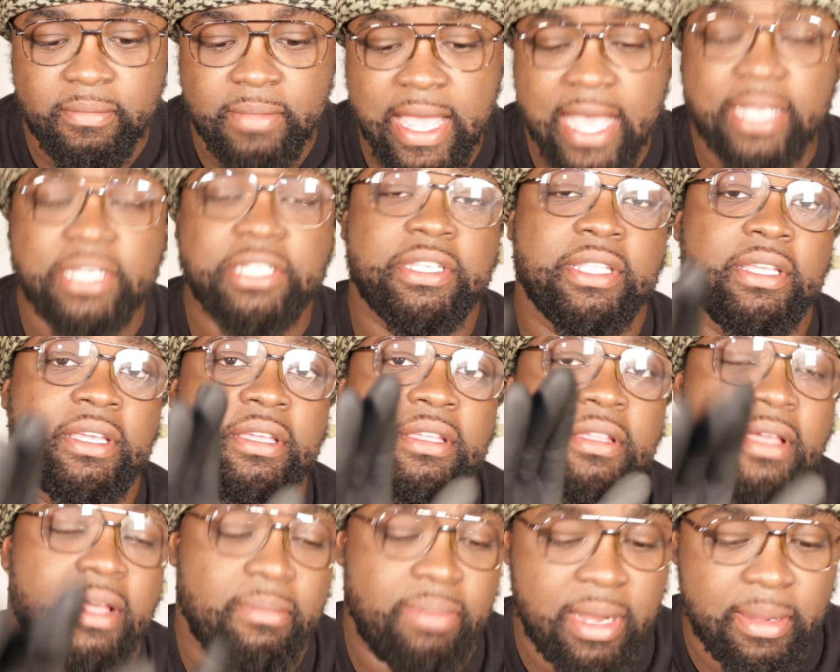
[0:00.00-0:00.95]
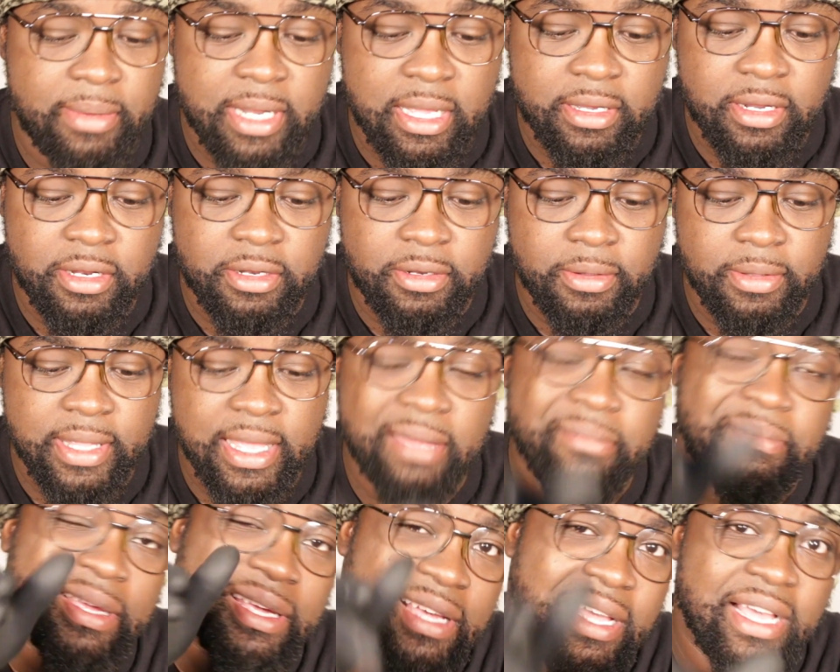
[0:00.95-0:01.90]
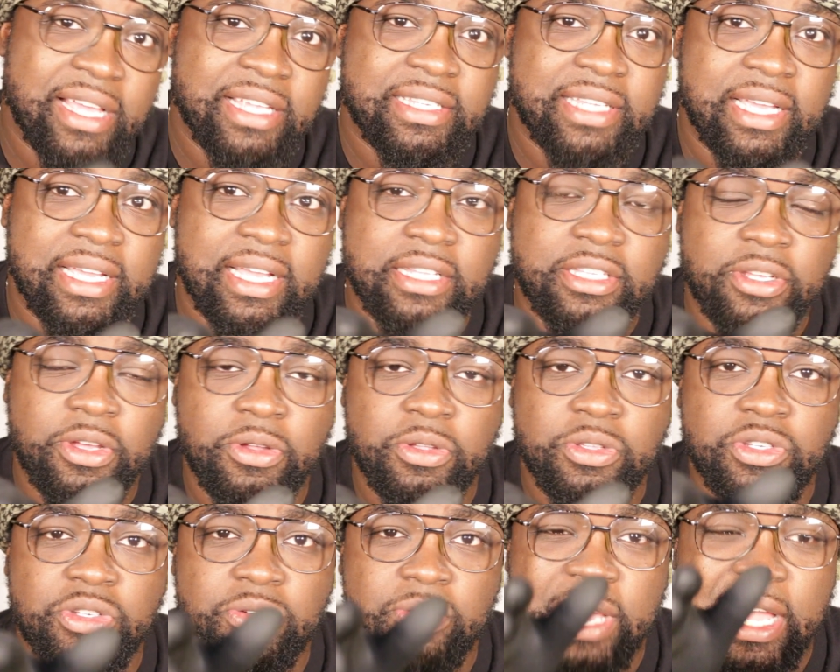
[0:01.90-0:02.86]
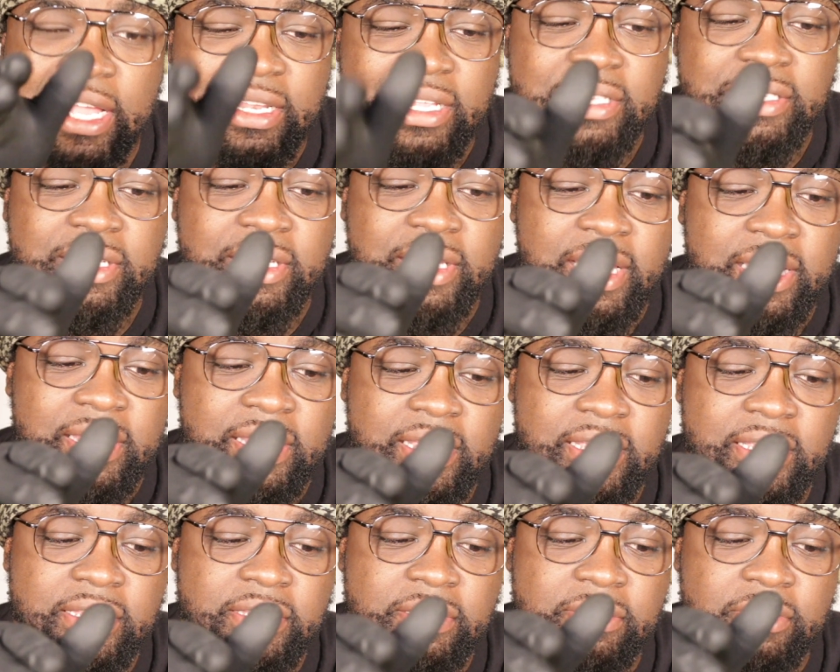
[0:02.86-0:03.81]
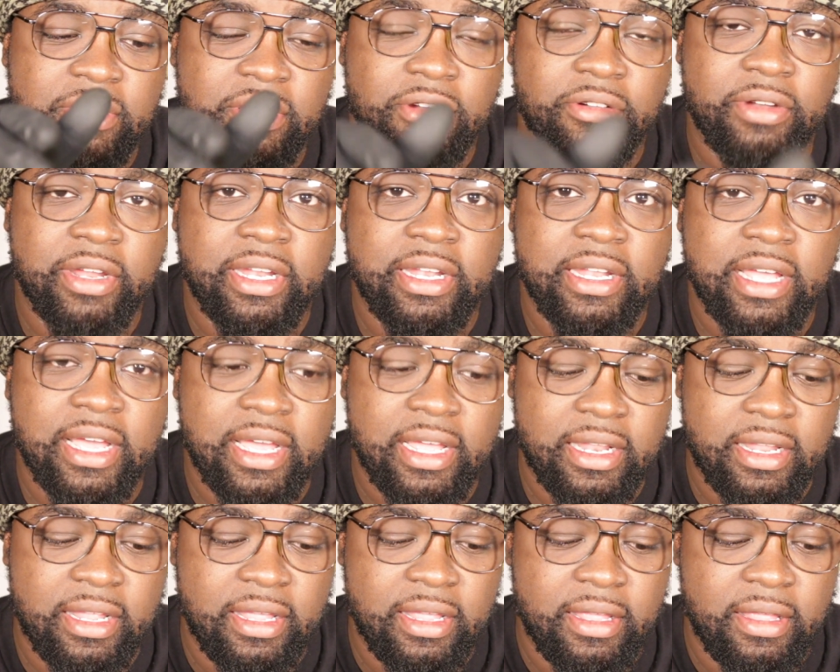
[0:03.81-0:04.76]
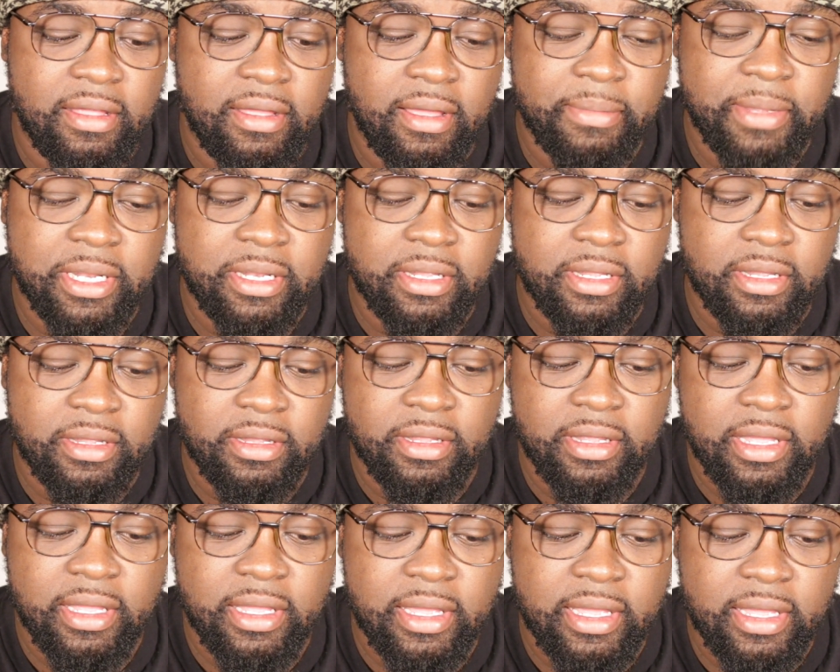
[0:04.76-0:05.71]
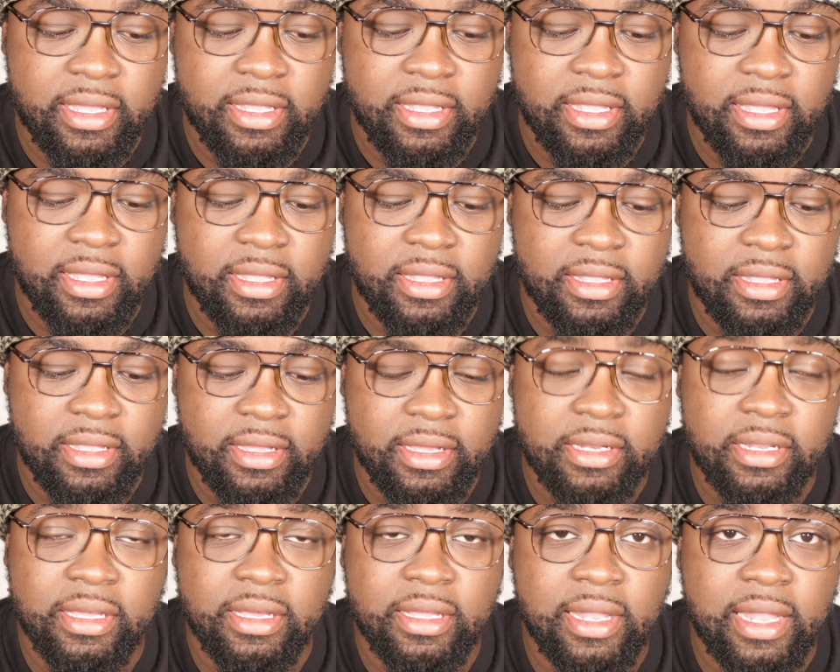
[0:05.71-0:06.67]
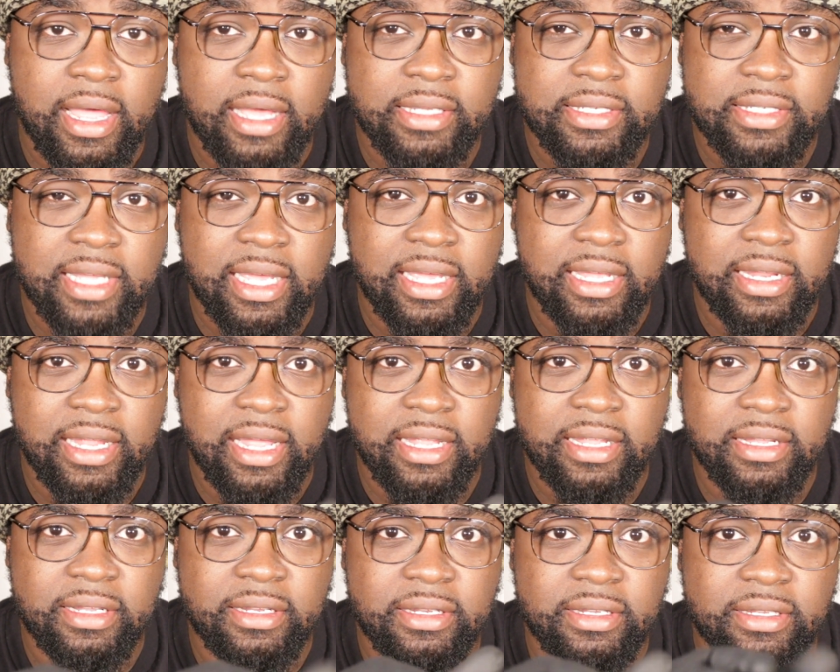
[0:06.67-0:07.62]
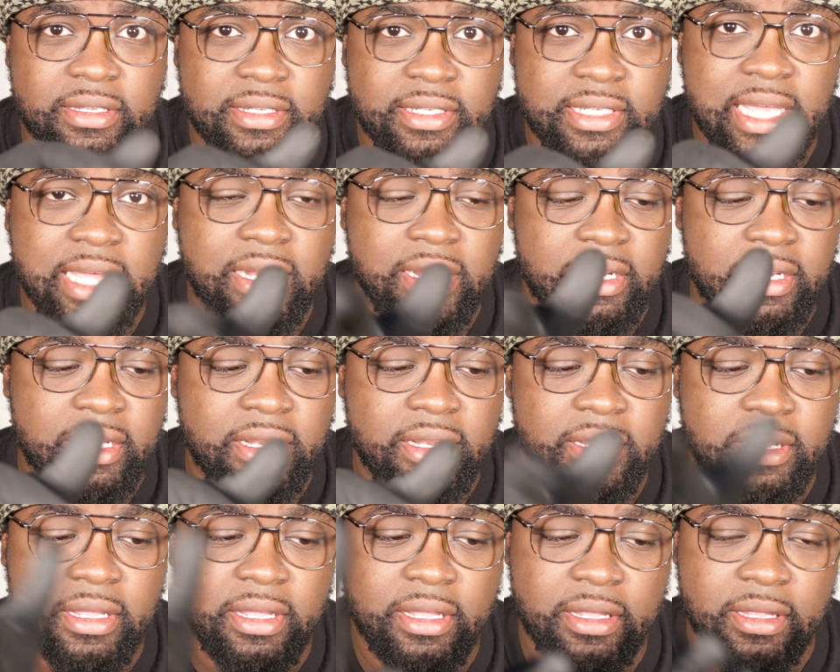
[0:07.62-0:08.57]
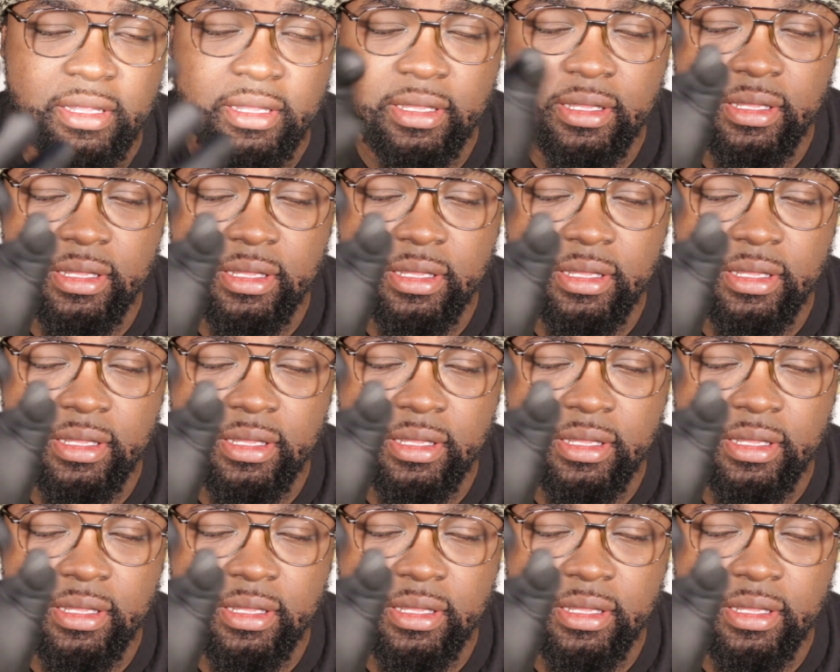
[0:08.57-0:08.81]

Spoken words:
Actually, I'm probably not gonna do that because, like I told you, I need to get the green dot. I mean the Glock sighted in the.